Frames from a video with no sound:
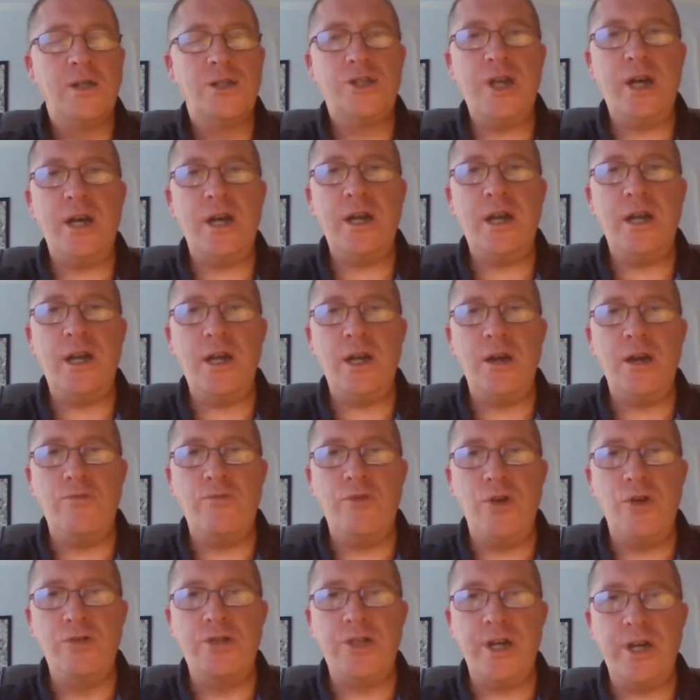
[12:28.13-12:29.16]
Daily
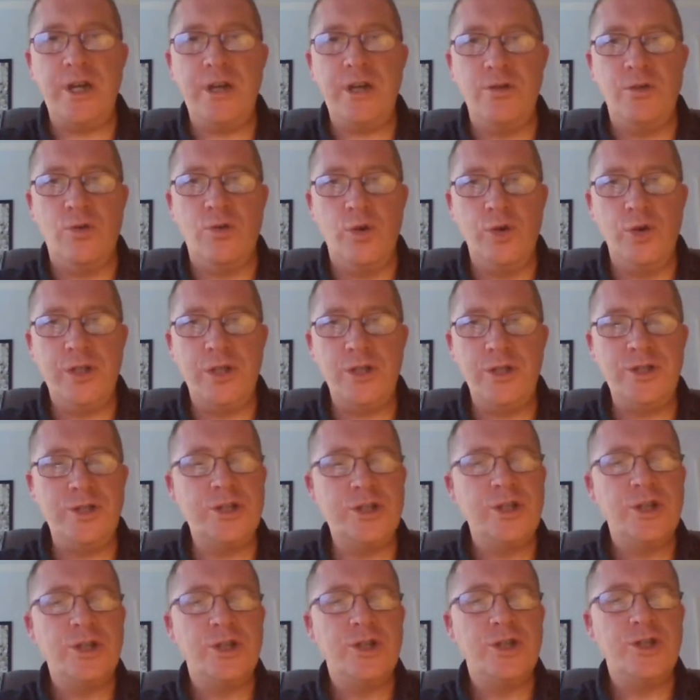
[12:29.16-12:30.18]
routine
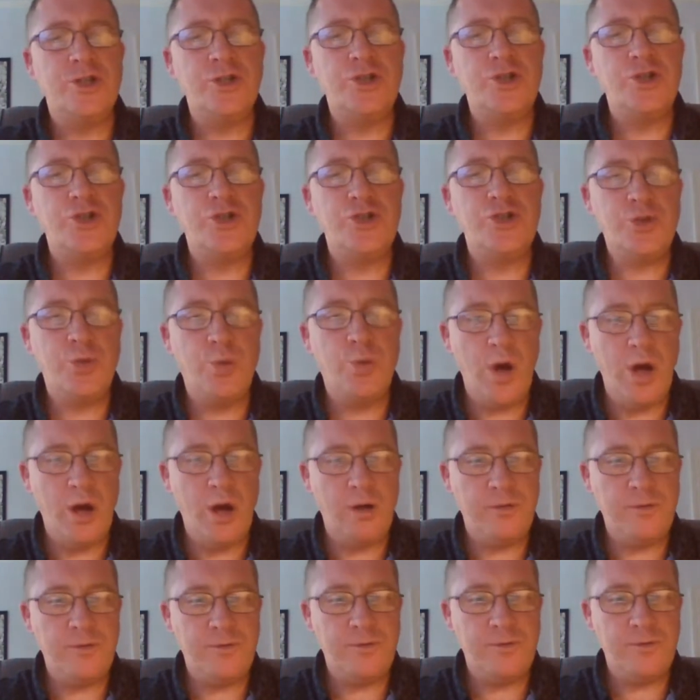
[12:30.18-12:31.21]
orders
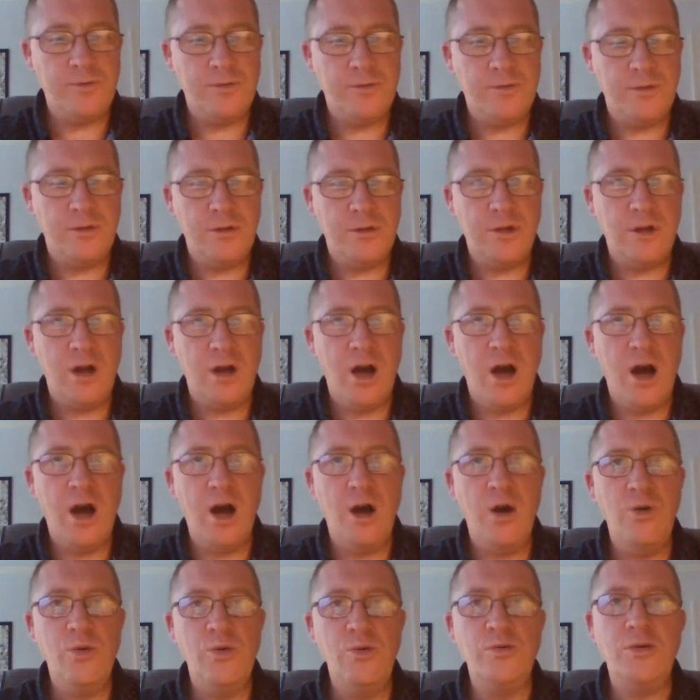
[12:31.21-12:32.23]
12.
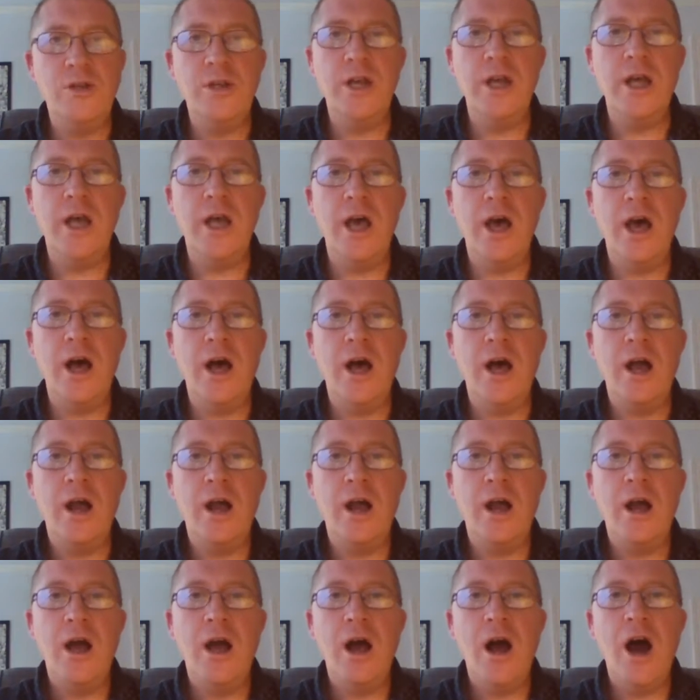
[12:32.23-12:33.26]
Oh dear.
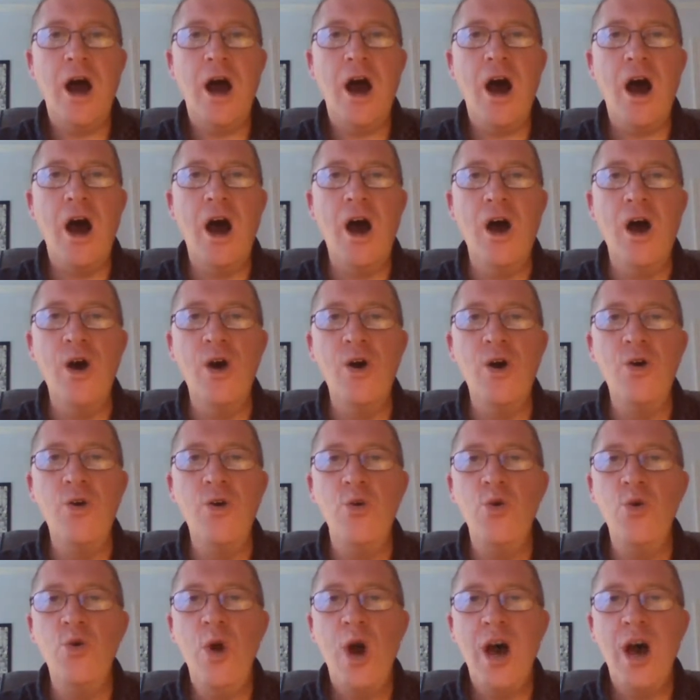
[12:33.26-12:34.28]

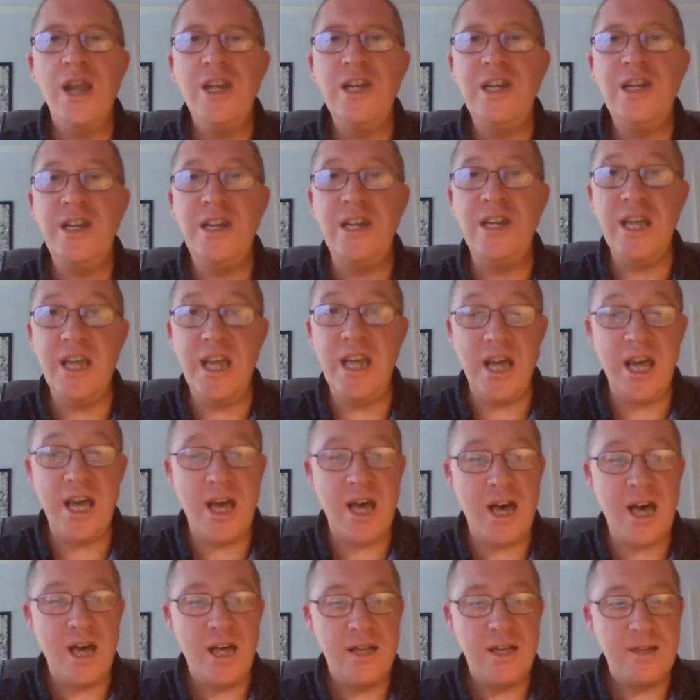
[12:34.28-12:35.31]
Oh
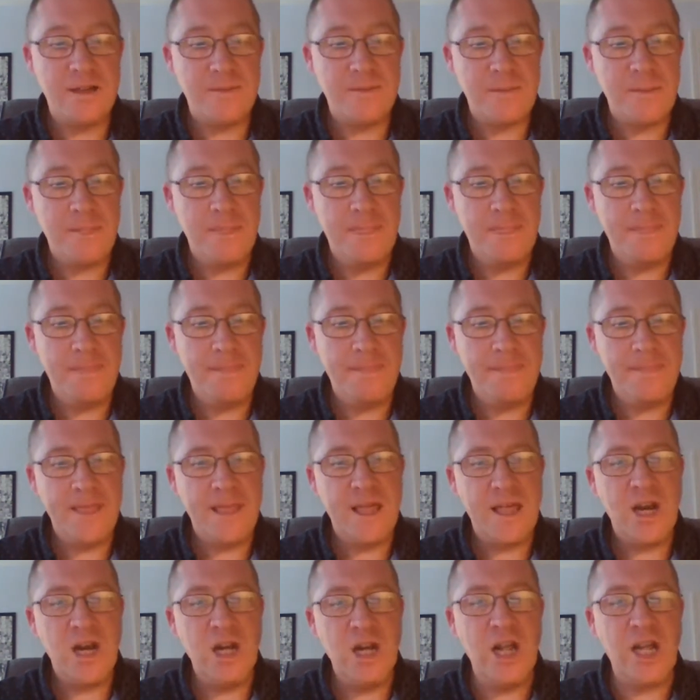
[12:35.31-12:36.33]
dear.
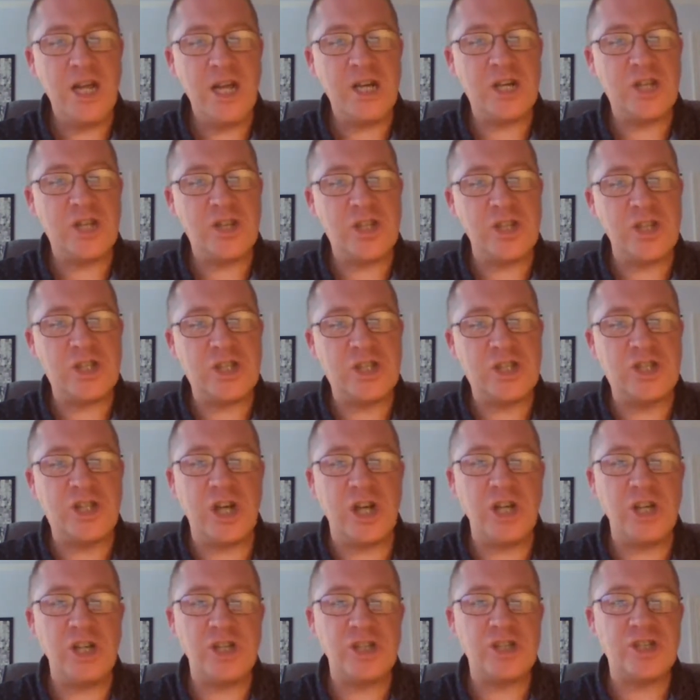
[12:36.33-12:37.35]
Link the
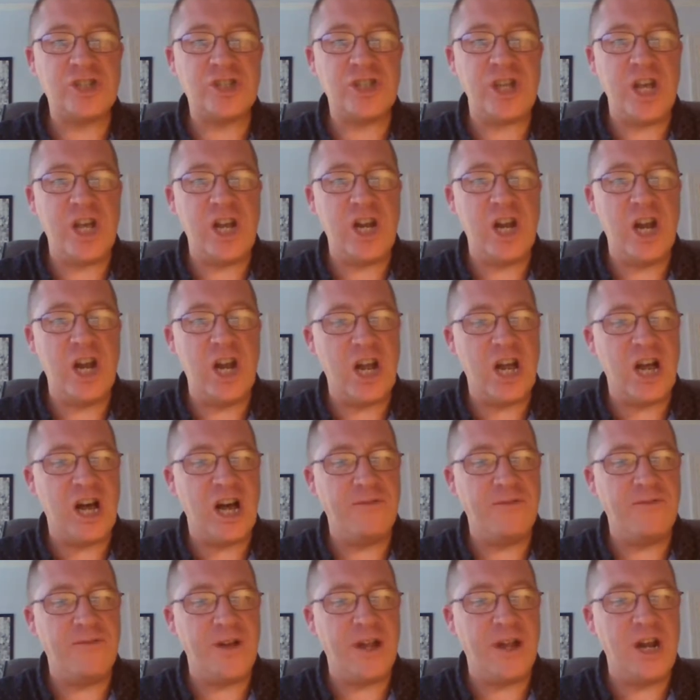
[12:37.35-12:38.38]
stinks in
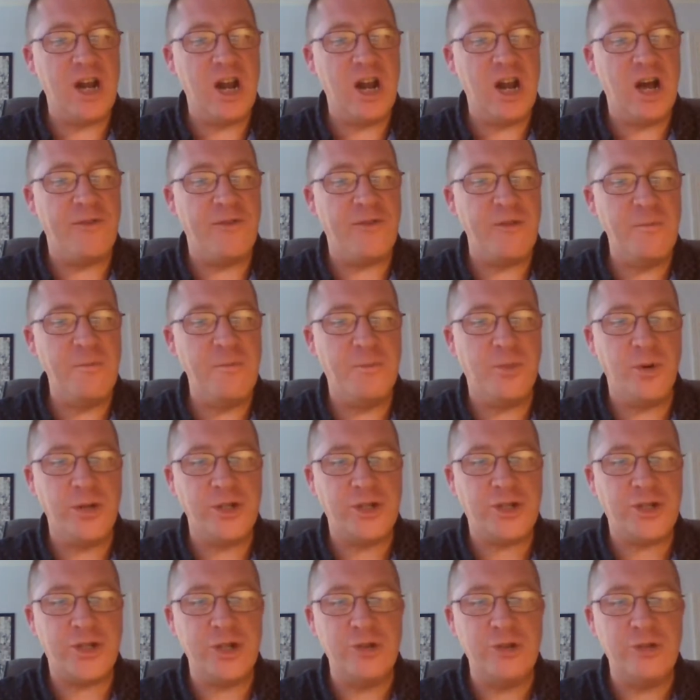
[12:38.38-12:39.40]
Love and Laughing
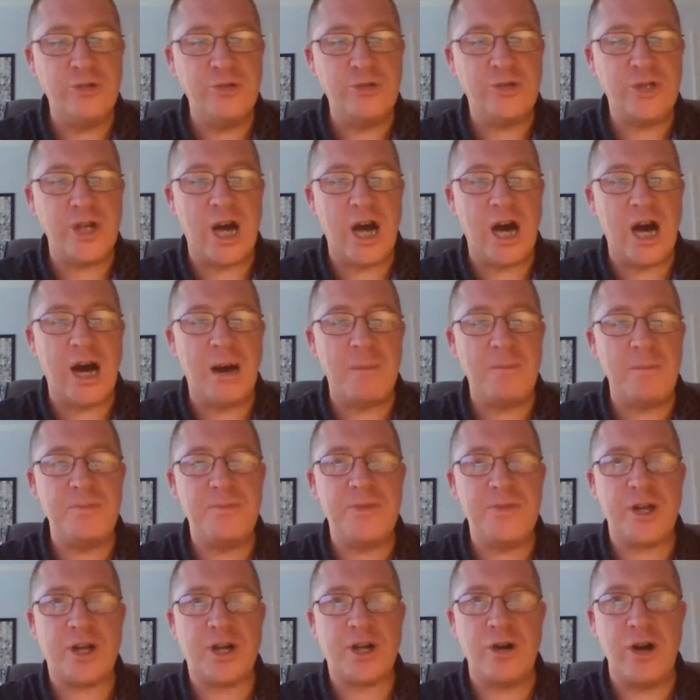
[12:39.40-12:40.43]
Boy 2's Up
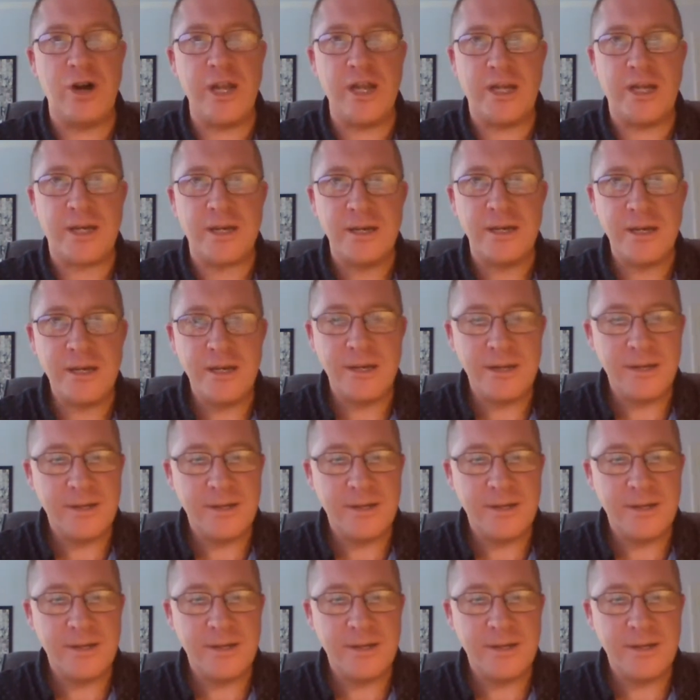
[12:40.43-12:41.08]
the Creek.